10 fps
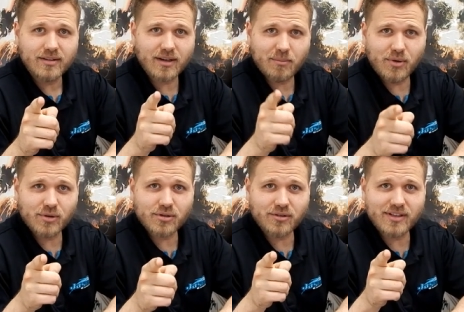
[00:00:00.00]
to
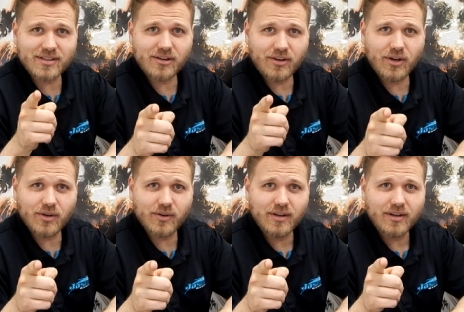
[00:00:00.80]
computer screens near
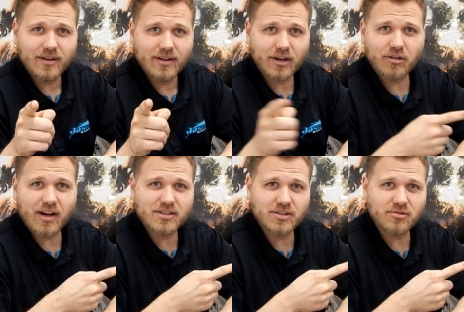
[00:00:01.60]
you
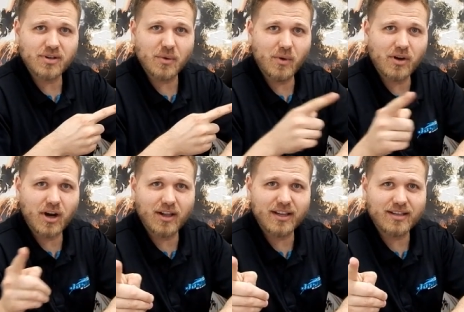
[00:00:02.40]
across the street. We'll
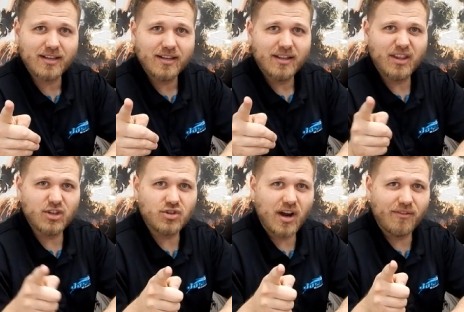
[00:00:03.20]
call it
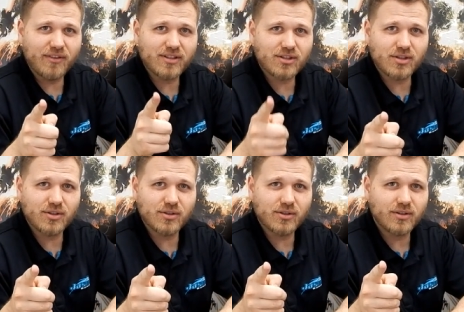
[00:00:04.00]
the Joffus
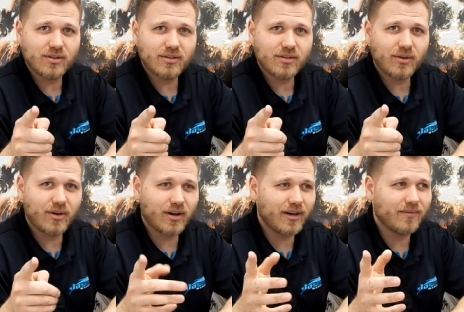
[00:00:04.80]
2
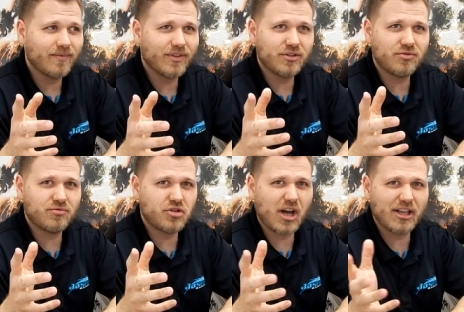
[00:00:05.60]
or the
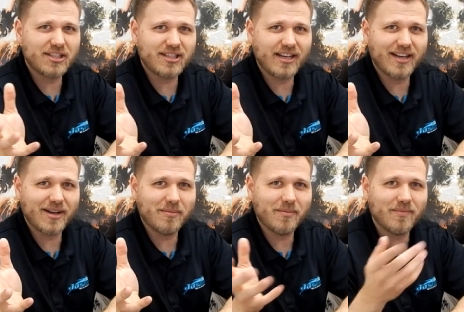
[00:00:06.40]

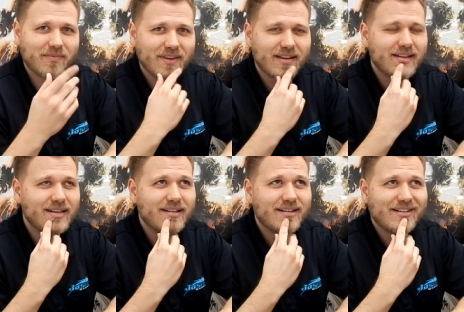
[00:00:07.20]
Joliseum
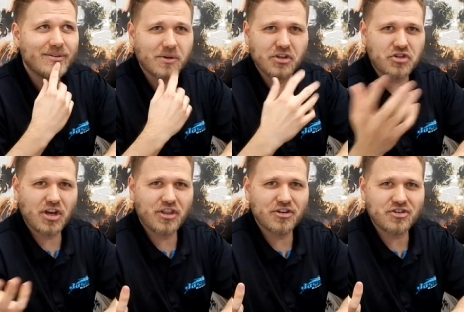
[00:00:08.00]
or the
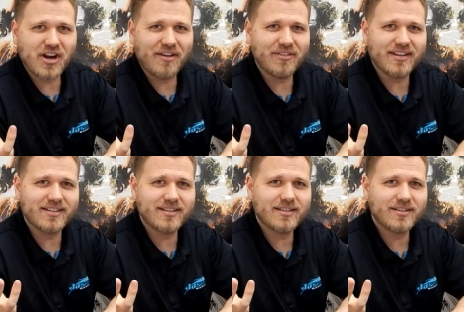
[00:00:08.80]
Jother
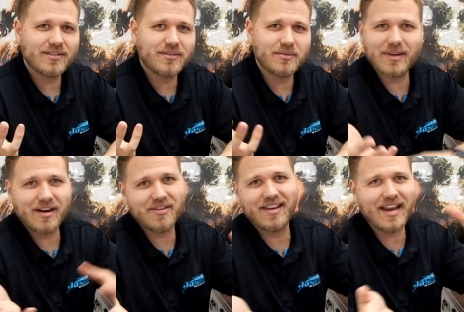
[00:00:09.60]
Joffus.
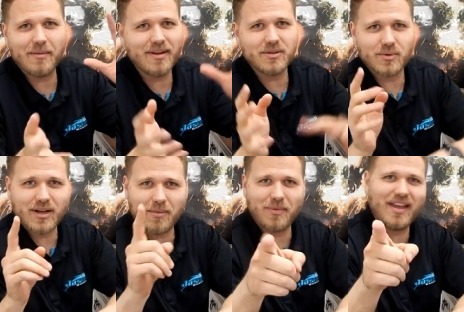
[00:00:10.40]
Whatever the name is, we'll
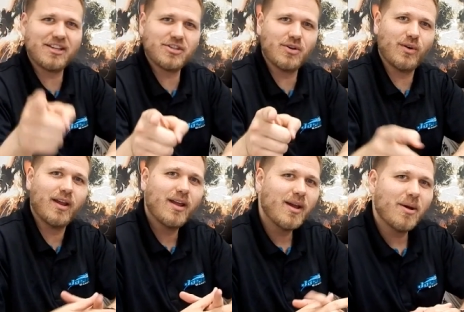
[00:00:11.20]
come up with that soon.